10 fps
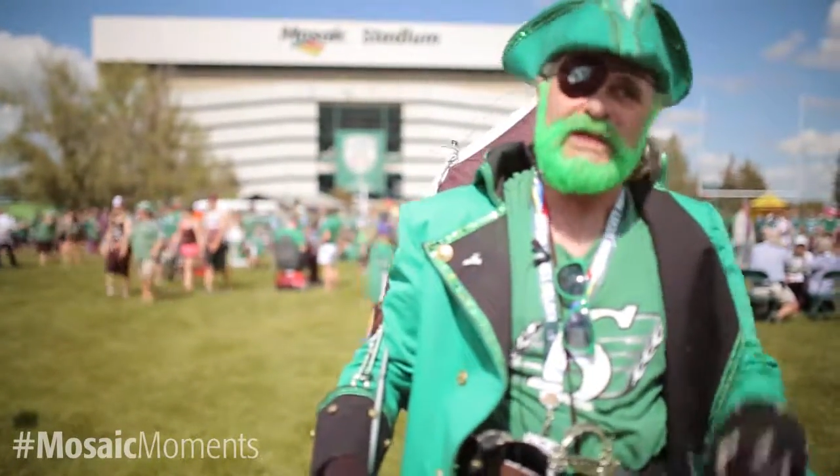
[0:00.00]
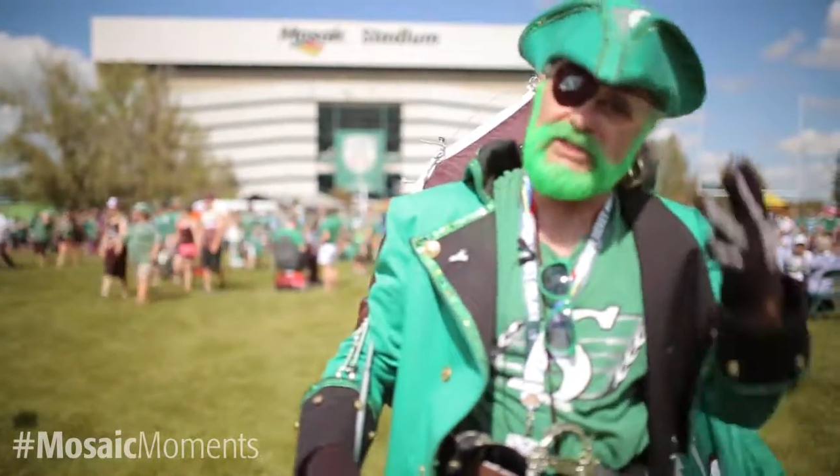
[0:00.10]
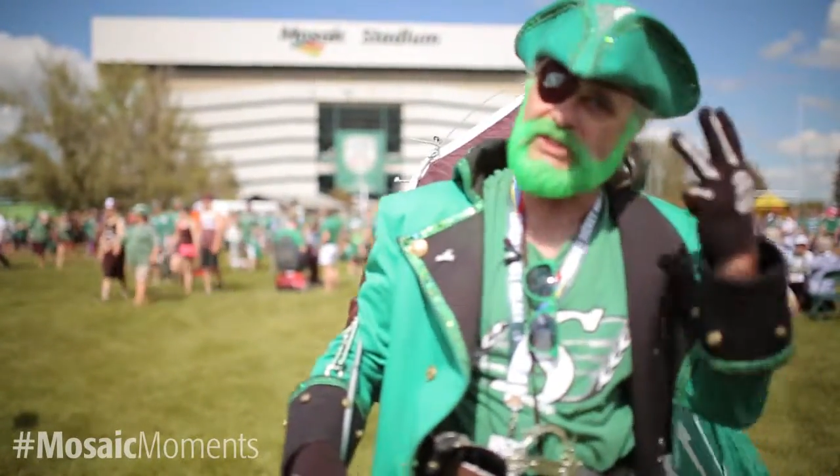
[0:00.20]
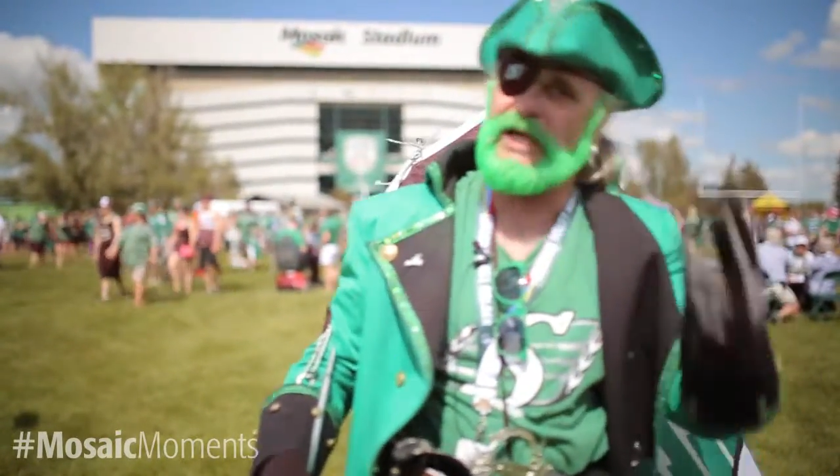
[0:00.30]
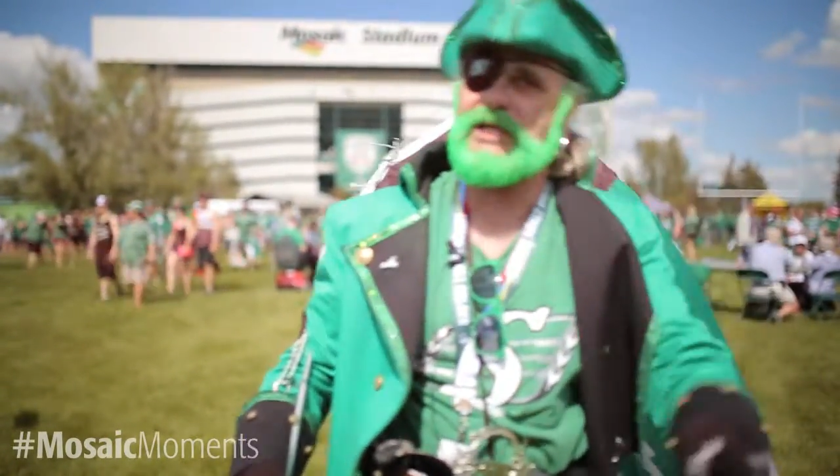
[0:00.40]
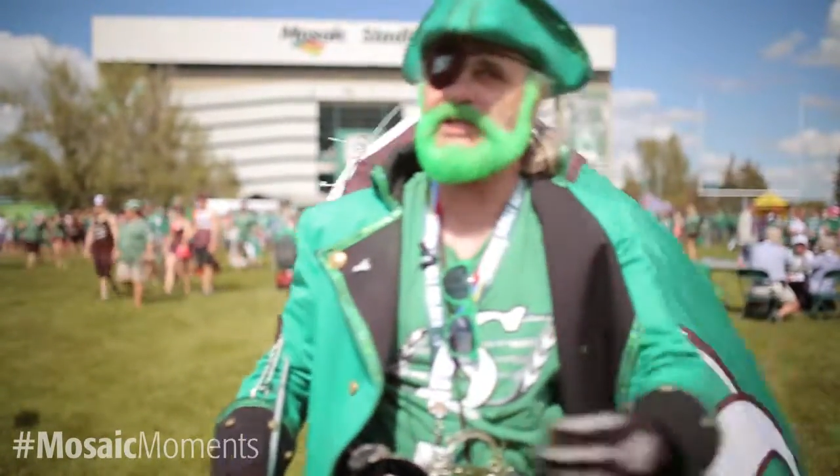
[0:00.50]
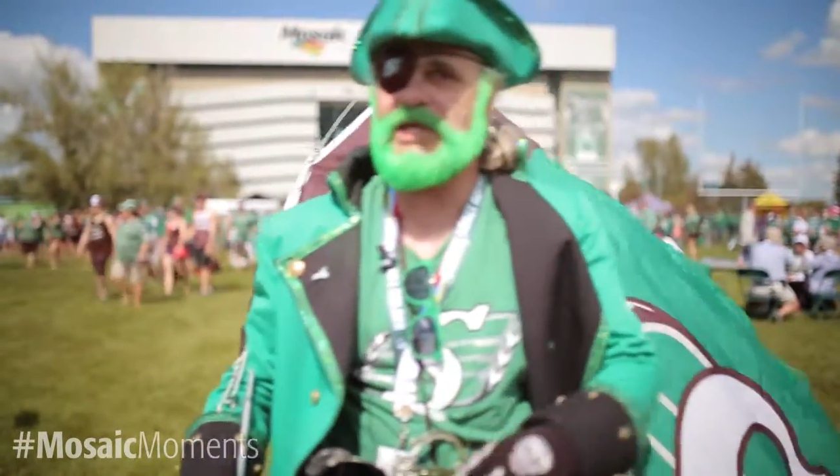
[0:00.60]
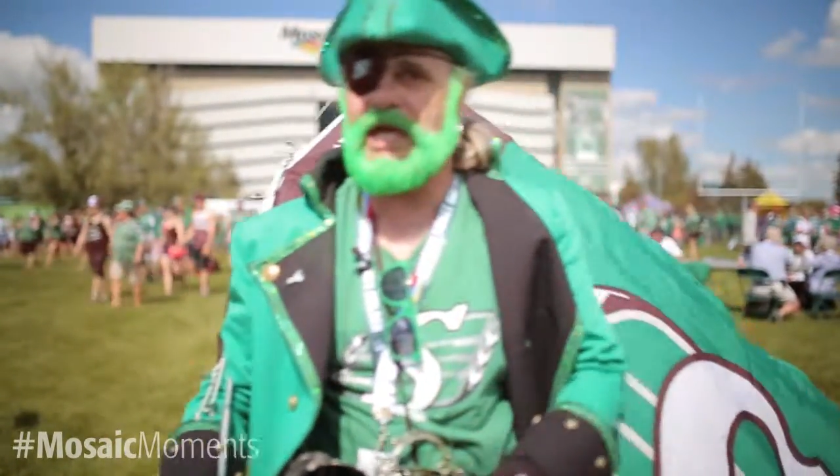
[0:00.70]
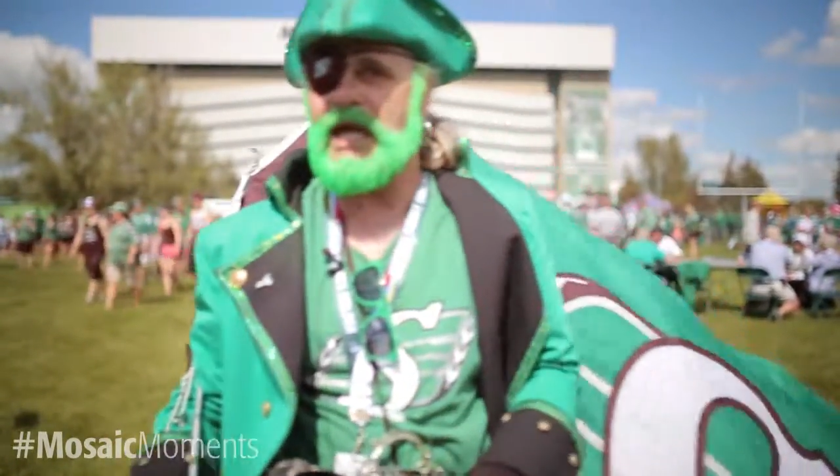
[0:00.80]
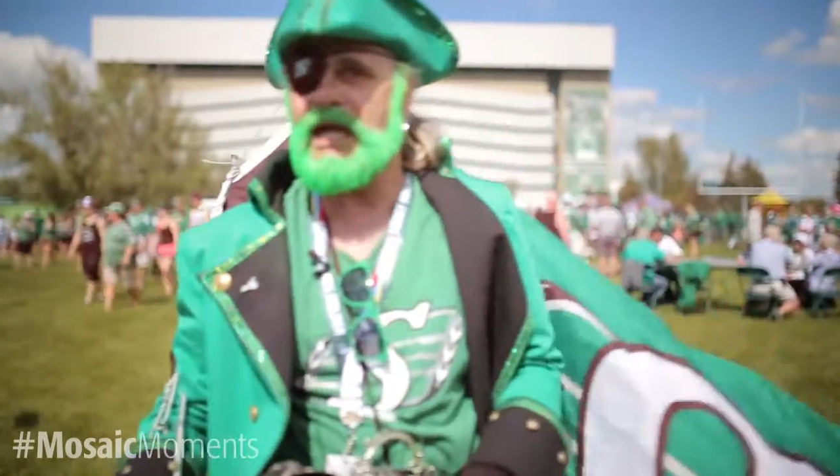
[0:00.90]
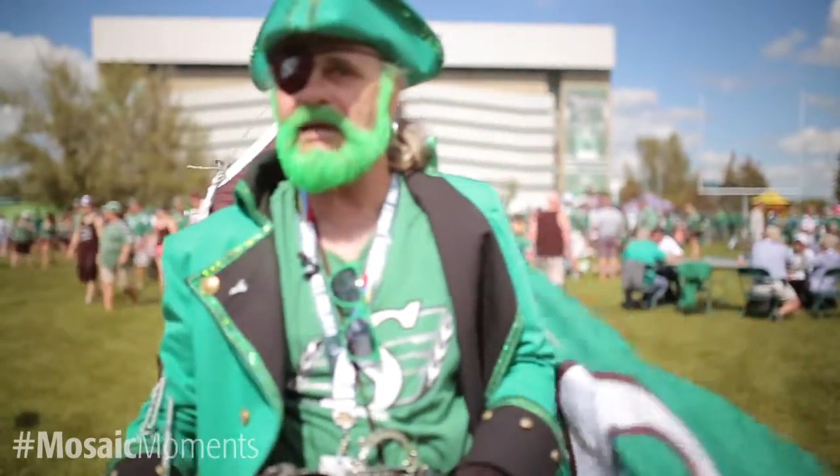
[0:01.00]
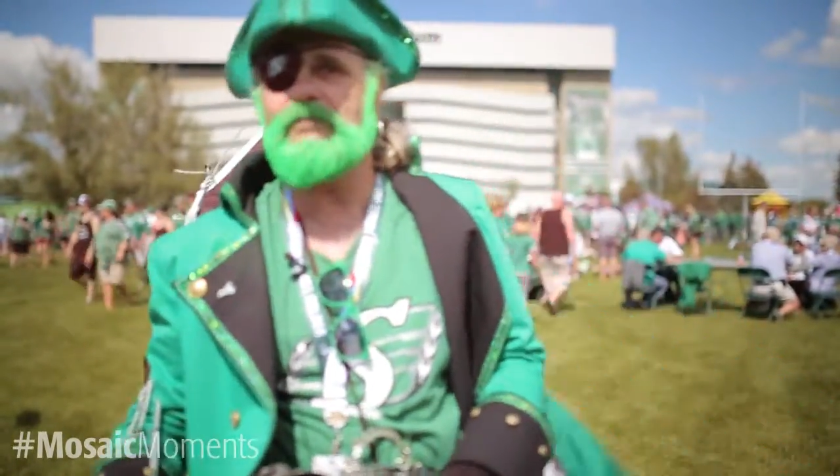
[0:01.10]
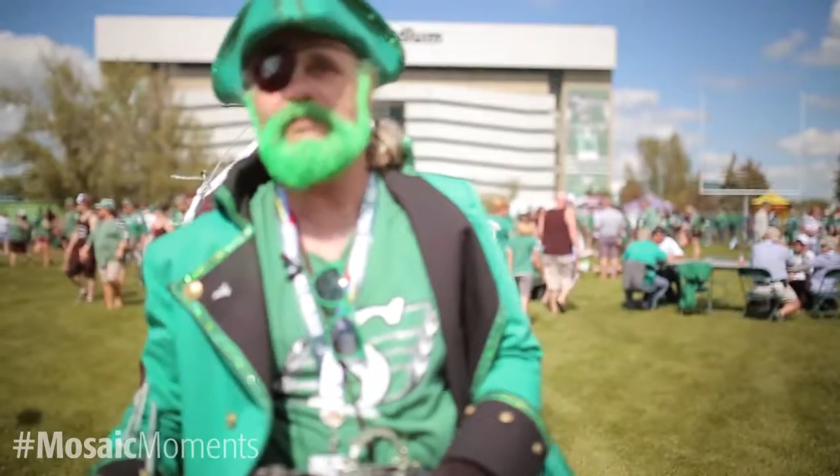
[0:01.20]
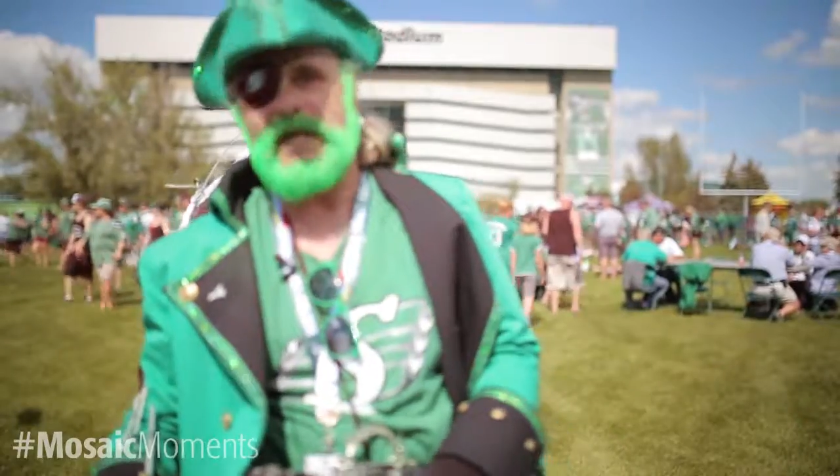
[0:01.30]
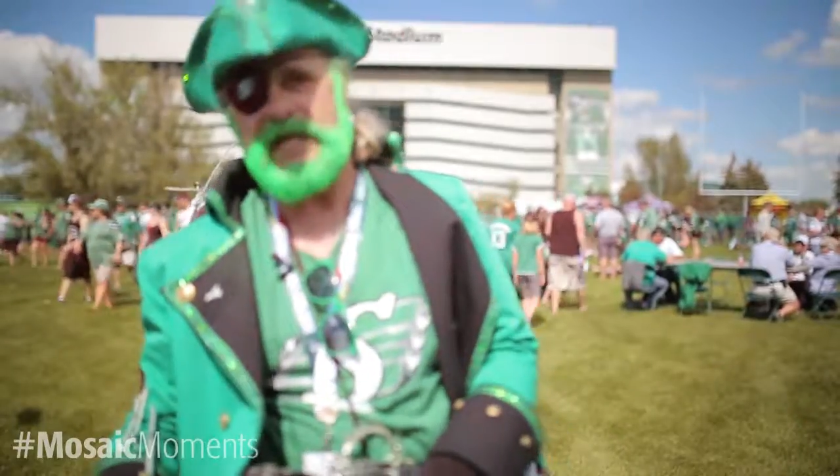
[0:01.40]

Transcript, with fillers: six game